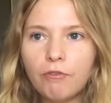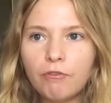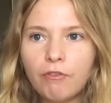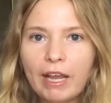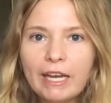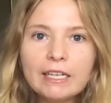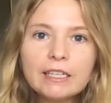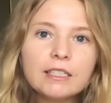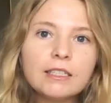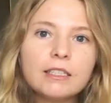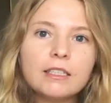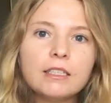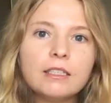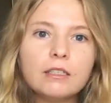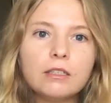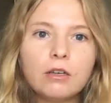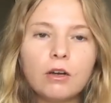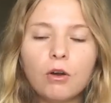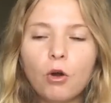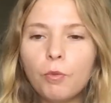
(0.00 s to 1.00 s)

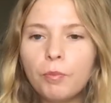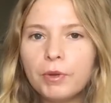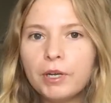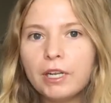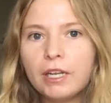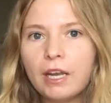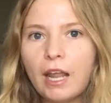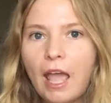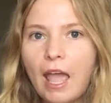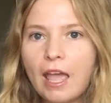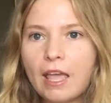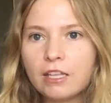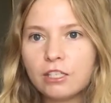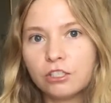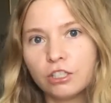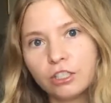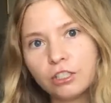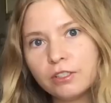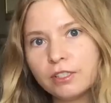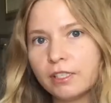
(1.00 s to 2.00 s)
finally open it and
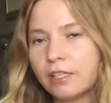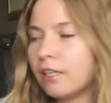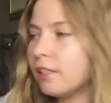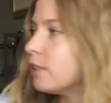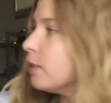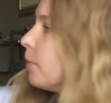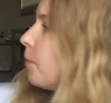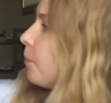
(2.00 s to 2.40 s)
start using it.